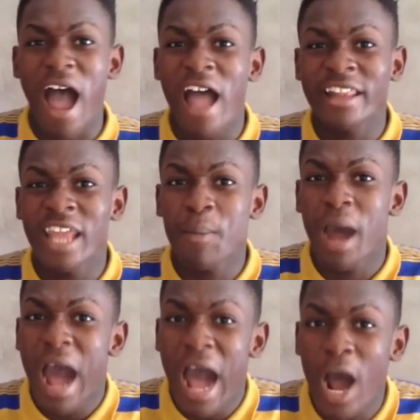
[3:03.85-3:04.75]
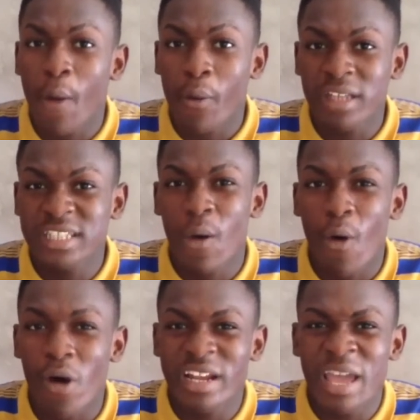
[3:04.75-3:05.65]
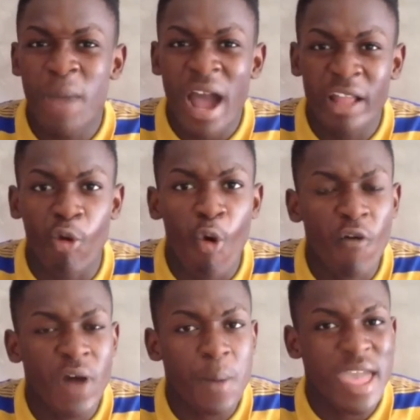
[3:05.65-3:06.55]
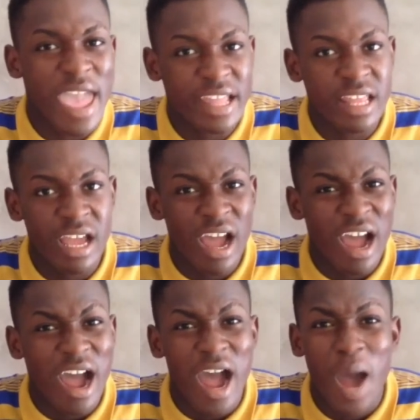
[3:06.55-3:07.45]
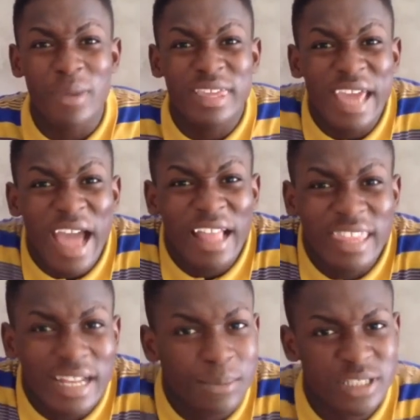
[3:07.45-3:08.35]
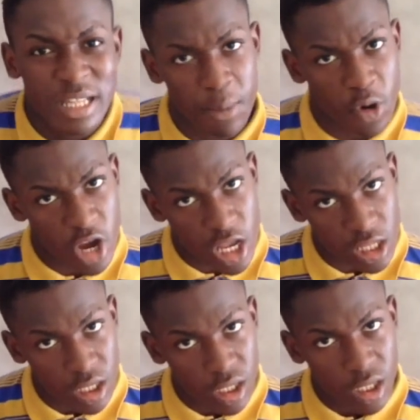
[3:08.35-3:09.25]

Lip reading: and them always hold them hand over my head. And me can't tell them to them green.